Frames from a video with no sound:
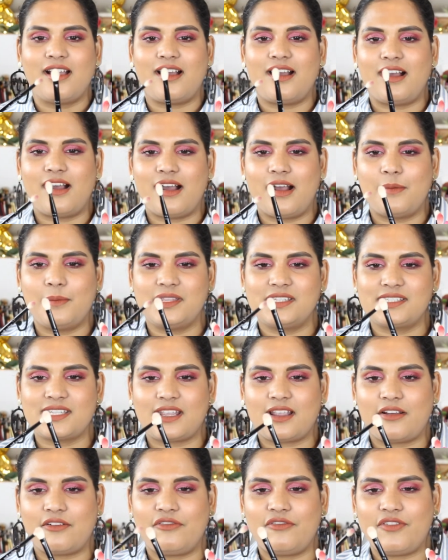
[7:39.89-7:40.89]
Um, it's
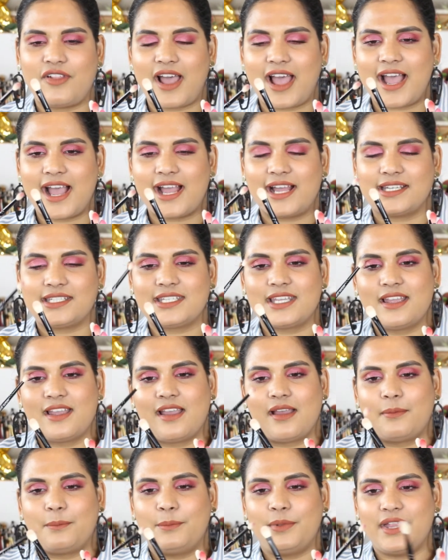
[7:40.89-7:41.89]
like a flat
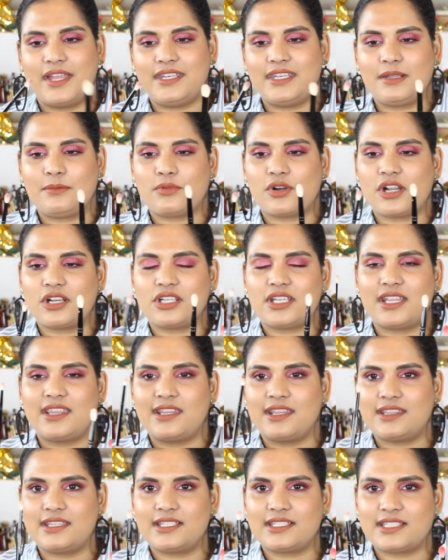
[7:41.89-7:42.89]
blending brush,
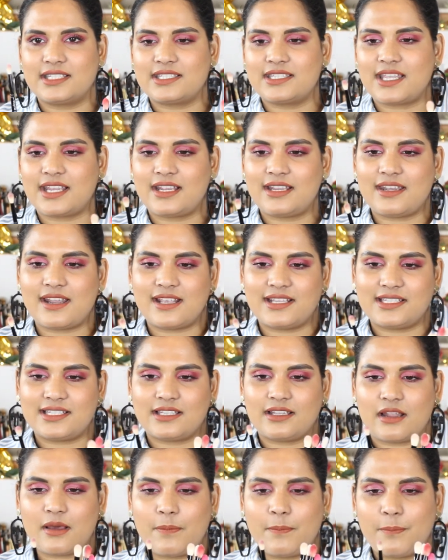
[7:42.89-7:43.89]
and then this is like a nice
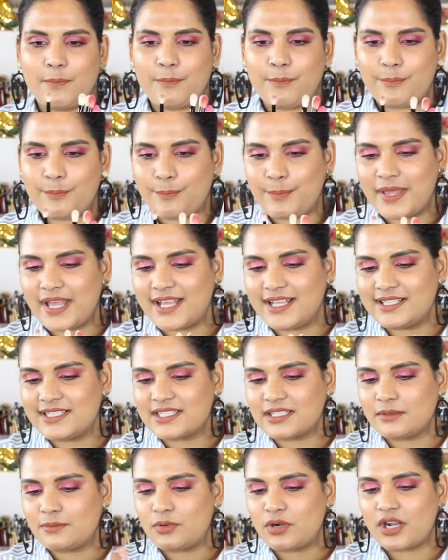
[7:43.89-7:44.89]
little
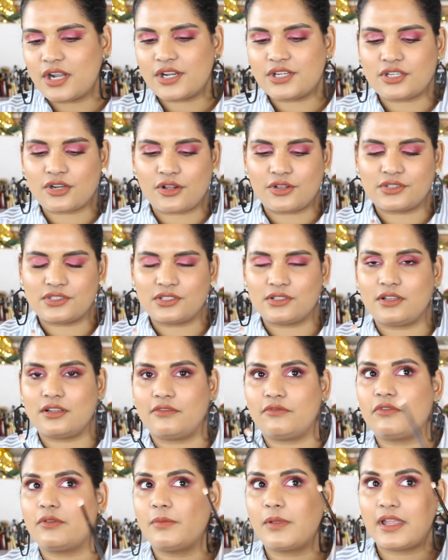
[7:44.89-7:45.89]
pencil brush, also
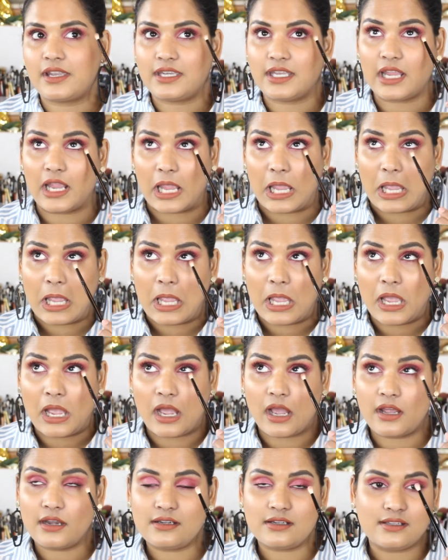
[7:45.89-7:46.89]
good for blending
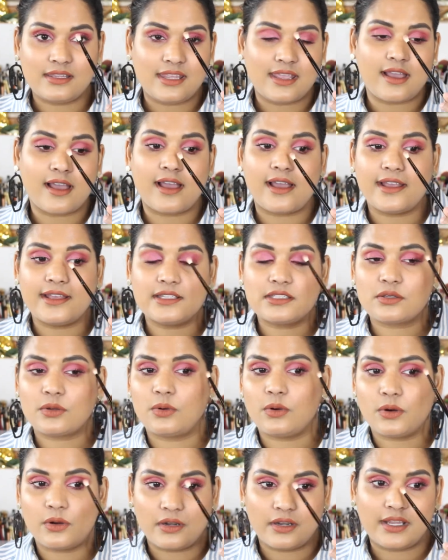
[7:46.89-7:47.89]
under the eyes
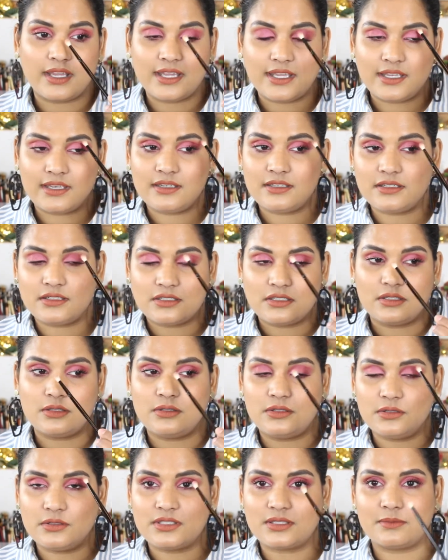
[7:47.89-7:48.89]
or in
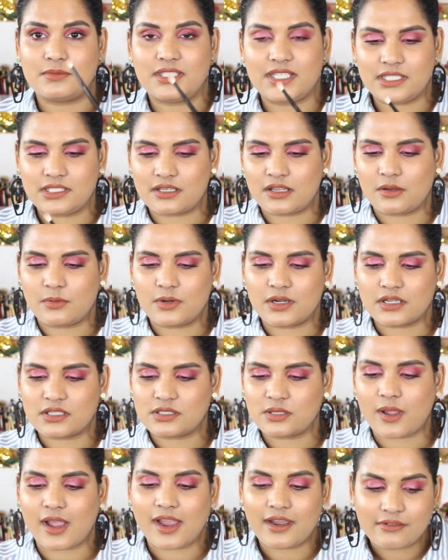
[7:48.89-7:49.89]
to do some detail work.
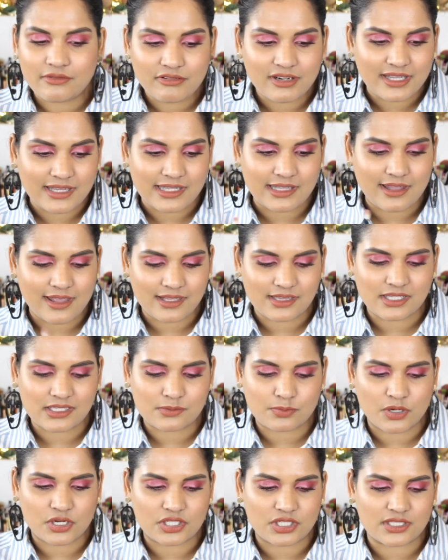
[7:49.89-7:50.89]
So I really like
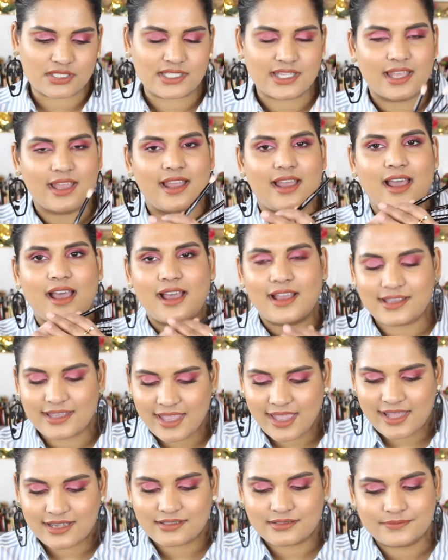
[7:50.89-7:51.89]
these brushes.
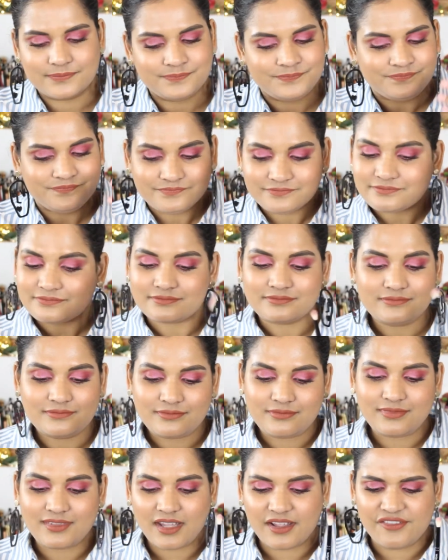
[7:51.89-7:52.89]
Again,
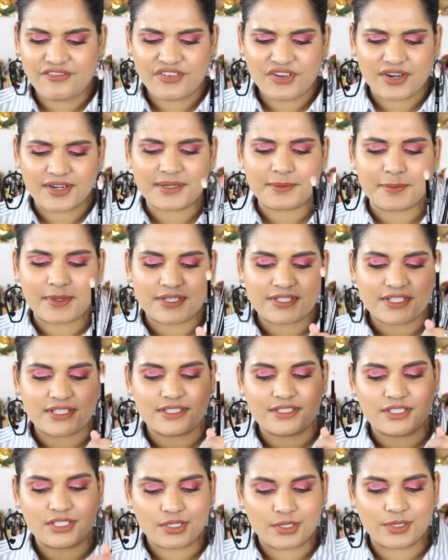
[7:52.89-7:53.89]
if you're on a
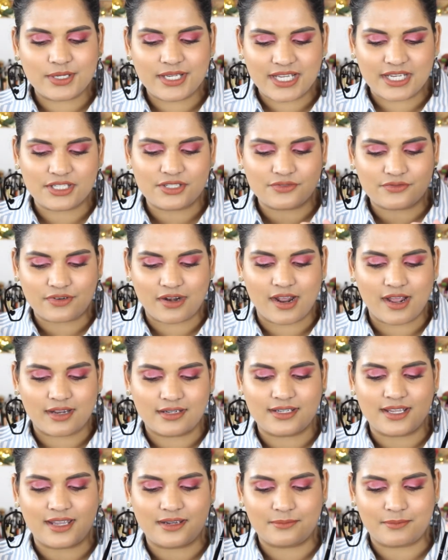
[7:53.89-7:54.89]
budget, you need to
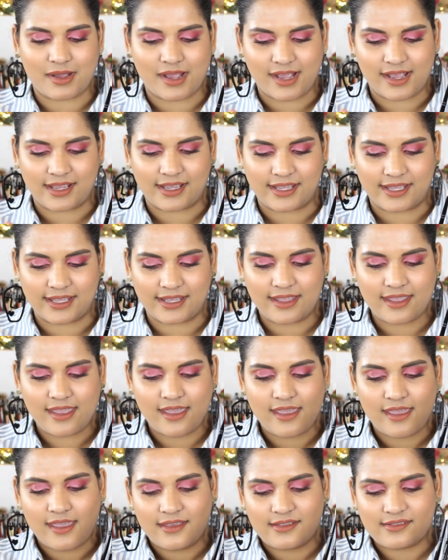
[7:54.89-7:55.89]
run and buy
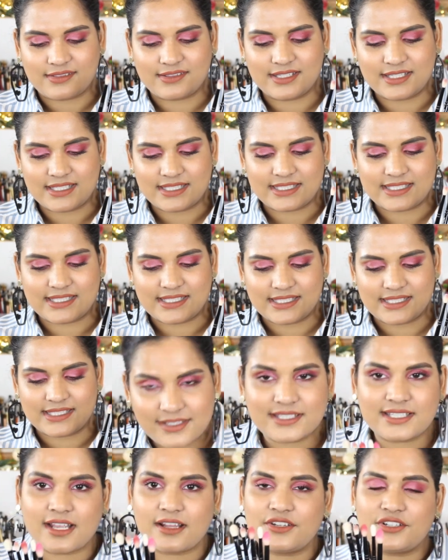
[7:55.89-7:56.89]
this
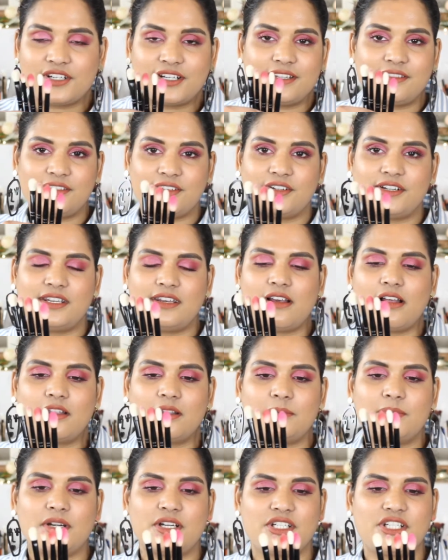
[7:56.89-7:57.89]
this one hundred thirty
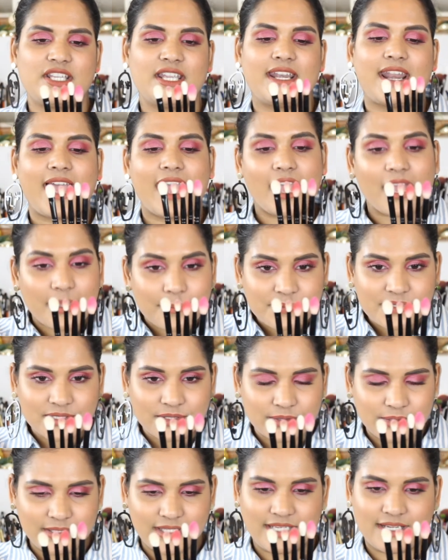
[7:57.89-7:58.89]
dollar brush set?
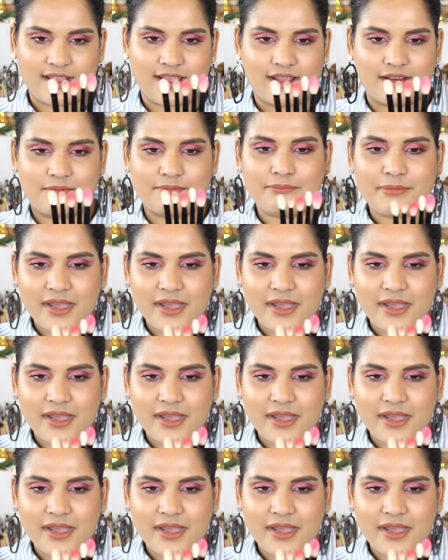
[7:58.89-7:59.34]
Absolutely not.